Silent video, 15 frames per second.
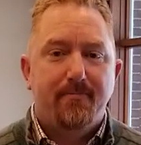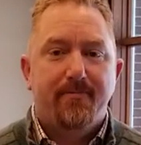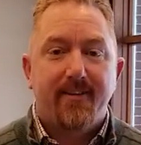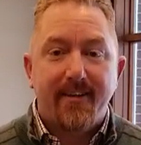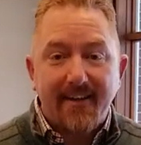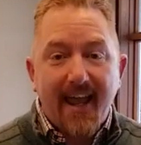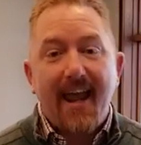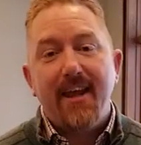
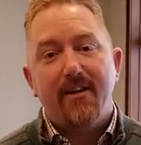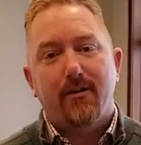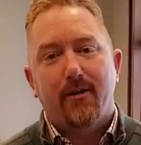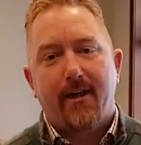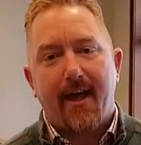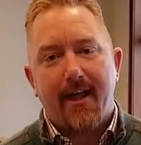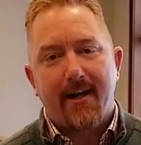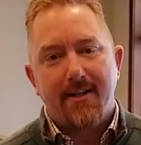Today, you
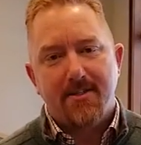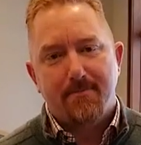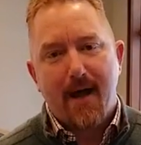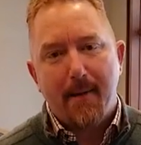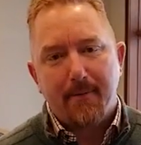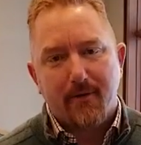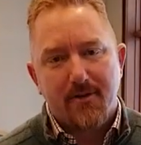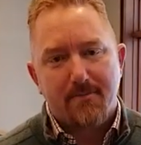look at it, it's a
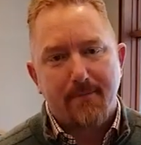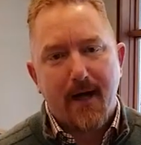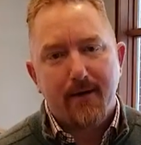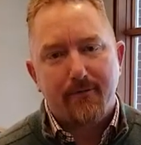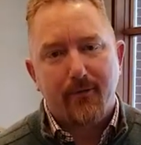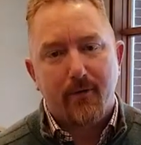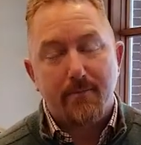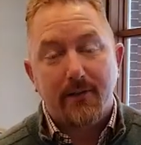popular
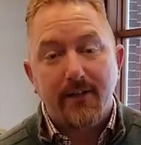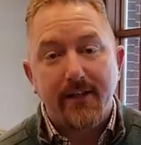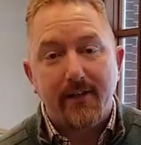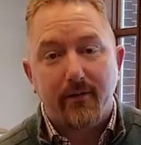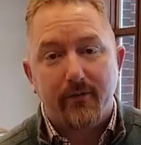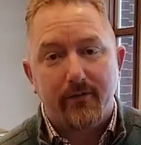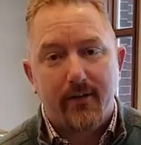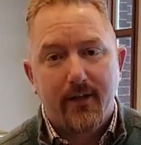spot for
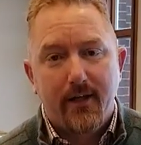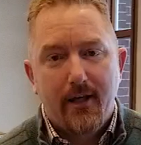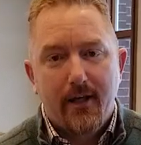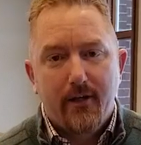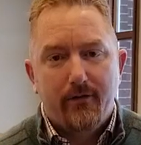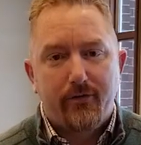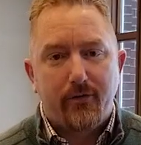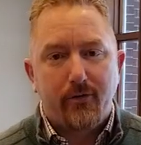millennials
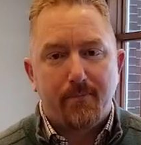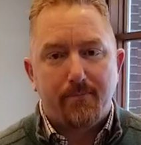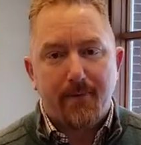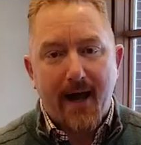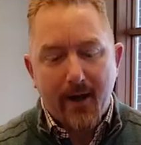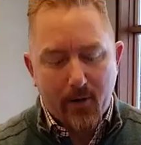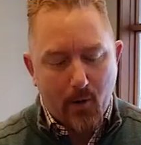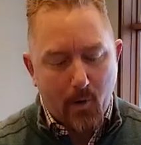to
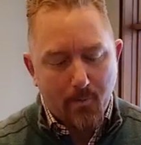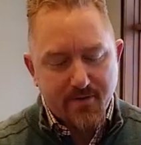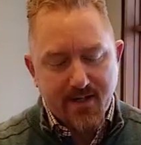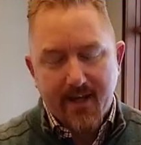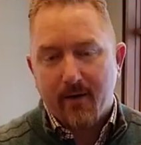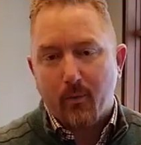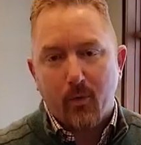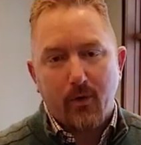buy homes
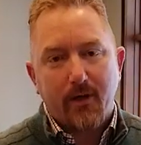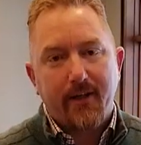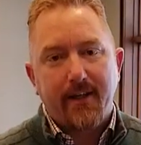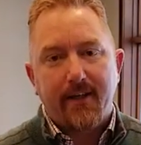and work in.